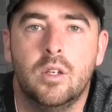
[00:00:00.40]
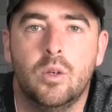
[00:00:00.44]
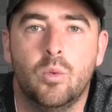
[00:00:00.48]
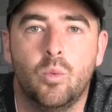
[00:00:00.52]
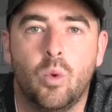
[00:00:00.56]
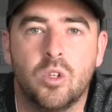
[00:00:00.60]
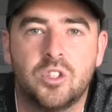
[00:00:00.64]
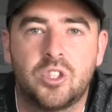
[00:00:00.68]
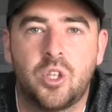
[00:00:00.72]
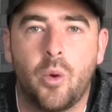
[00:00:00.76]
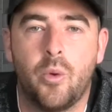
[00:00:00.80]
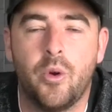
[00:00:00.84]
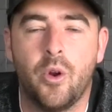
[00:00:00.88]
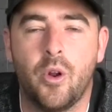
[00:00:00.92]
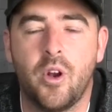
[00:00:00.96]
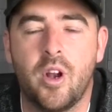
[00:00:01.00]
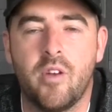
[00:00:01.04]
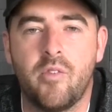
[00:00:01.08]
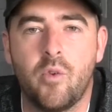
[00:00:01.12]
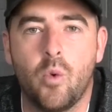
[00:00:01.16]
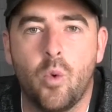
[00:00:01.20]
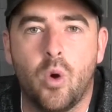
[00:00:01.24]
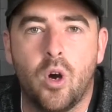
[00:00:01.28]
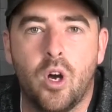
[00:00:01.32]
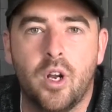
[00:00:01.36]
What's going on,
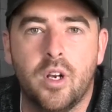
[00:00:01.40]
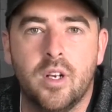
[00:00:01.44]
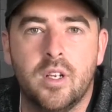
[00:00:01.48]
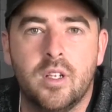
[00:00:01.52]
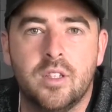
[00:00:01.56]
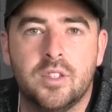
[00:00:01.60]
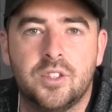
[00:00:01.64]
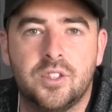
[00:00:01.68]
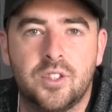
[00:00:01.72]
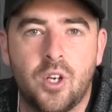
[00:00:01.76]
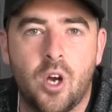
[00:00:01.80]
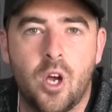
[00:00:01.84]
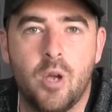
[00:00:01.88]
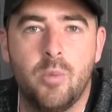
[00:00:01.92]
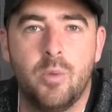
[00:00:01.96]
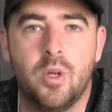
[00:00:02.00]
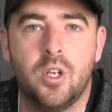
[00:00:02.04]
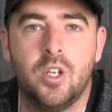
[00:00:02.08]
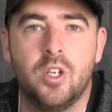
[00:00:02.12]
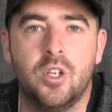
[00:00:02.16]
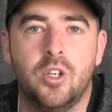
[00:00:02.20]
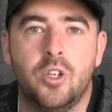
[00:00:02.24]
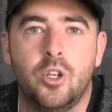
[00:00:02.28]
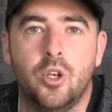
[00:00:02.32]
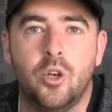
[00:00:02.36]
everyone?
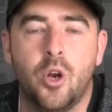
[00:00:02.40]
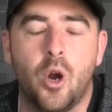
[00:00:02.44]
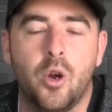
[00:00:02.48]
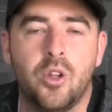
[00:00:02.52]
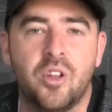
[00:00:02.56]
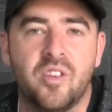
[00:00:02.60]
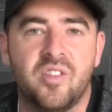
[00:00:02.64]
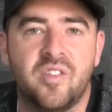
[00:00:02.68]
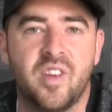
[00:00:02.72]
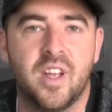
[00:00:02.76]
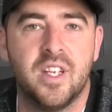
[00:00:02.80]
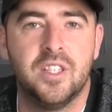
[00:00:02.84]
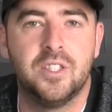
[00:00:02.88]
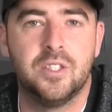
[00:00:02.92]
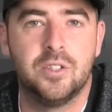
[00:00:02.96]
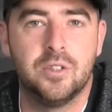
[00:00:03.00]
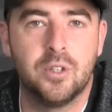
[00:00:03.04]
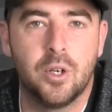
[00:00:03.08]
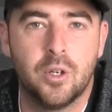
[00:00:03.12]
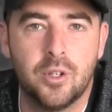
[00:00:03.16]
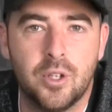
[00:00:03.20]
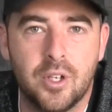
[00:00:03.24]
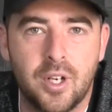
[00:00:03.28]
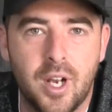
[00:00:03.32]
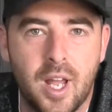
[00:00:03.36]
Simon, you know the face, you
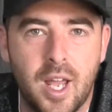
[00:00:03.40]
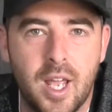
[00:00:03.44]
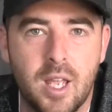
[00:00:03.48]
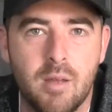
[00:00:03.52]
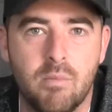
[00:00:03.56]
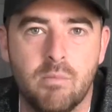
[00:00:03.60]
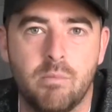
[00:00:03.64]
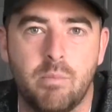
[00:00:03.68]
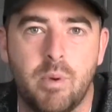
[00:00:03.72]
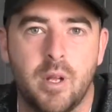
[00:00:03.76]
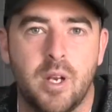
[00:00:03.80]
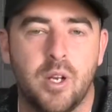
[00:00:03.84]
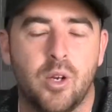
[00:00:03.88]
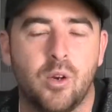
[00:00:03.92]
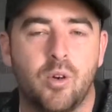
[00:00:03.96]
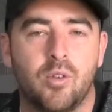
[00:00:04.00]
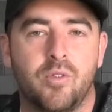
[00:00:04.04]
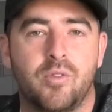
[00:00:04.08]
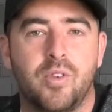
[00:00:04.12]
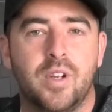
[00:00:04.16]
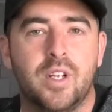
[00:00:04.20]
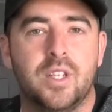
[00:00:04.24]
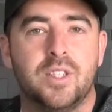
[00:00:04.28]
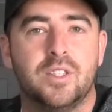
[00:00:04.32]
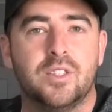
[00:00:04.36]
know the name, Pinnacle
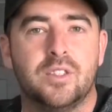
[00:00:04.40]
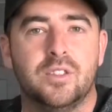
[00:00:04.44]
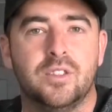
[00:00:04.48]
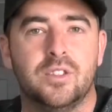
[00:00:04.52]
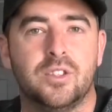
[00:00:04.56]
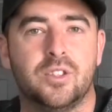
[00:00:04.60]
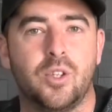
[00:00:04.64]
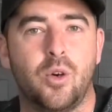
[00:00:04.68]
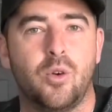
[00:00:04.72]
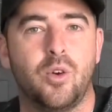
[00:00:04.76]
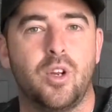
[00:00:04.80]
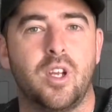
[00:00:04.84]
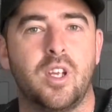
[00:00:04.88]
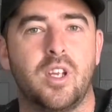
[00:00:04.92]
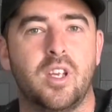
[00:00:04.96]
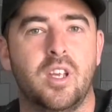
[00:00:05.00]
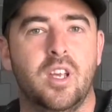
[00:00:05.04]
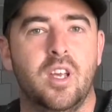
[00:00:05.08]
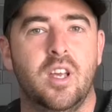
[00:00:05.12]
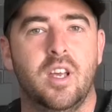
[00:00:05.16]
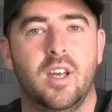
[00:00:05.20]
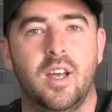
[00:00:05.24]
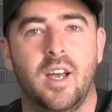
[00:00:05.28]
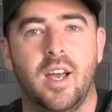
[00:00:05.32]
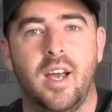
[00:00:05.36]
Fitness Consulting.
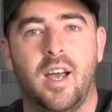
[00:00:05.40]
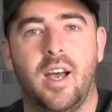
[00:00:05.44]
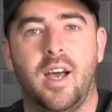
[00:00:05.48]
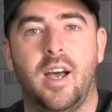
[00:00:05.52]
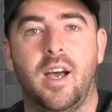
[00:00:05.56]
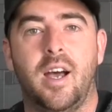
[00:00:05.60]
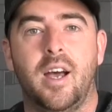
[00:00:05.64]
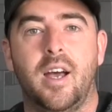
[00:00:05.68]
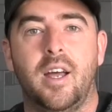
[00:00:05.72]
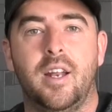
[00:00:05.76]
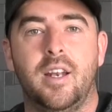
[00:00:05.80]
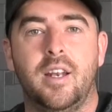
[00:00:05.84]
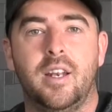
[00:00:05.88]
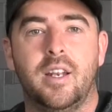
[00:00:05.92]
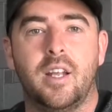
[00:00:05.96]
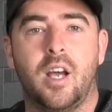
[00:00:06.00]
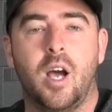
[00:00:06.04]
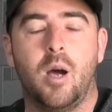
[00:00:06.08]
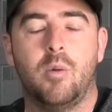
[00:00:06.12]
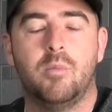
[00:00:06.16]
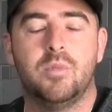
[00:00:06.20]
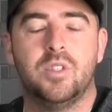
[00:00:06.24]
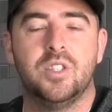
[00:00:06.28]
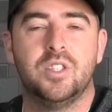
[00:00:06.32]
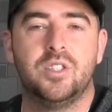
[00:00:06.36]
And
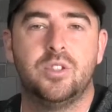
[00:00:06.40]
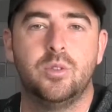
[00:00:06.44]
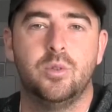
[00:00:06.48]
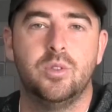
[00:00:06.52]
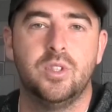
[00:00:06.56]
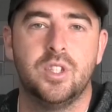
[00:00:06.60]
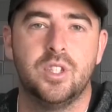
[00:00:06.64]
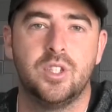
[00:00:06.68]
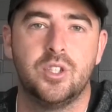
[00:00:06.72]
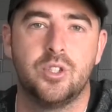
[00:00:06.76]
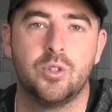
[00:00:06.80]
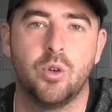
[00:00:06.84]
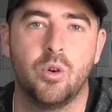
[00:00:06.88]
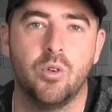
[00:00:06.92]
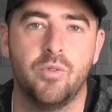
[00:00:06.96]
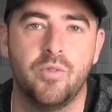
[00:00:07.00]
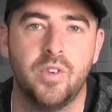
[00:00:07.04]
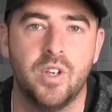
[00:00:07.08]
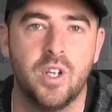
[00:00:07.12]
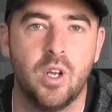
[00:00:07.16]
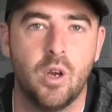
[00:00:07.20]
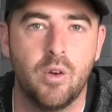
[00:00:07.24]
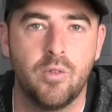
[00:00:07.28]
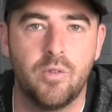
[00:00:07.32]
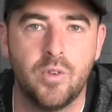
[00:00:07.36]
I'm just doing this short
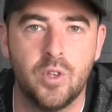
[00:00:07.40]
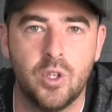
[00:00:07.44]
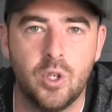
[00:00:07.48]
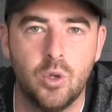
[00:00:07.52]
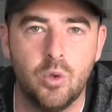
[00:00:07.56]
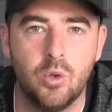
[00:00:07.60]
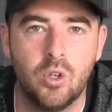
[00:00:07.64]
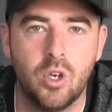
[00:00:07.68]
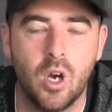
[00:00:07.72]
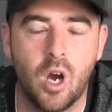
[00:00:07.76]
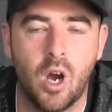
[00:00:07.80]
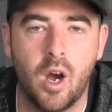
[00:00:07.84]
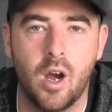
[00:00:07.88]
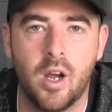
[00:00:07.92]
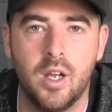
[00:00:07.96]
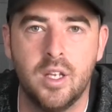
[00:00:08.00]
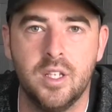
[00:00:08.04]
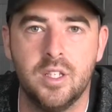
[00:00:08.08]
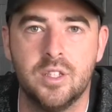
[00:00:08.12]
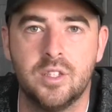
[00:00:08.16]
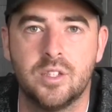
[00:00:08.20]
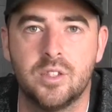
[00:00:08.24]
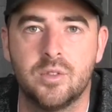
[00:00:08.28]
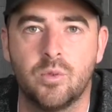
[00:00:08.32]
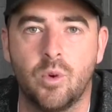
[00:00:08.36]
video for you
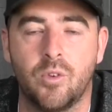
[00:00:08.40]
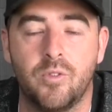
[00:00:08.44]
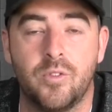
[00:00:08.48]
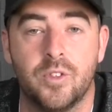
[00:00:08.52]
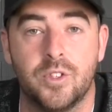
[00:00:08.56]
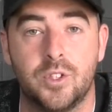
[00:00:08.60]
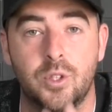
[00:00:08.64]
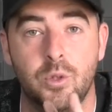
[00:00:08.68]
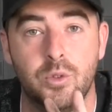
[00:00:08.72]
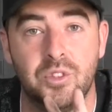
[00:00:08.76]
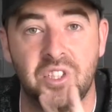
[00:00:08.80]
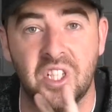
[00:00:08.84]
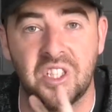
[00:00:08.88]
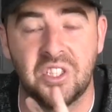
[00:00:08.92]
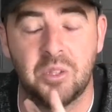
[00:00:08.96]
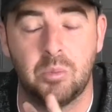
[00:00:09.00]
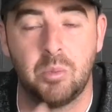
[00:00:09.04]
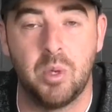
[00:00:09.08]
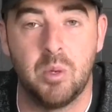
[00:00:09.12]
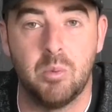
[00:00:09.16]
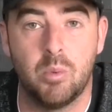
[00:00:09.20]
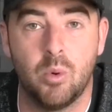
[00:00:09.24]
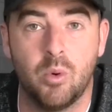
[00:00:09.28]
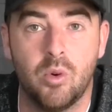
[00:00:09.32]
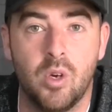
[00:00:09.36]
guys, or for two sets of
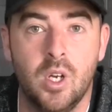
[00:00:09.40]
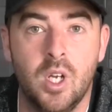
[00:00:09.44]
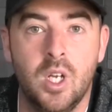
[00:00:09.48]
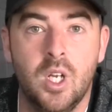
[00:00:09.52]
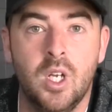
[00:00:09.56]
people.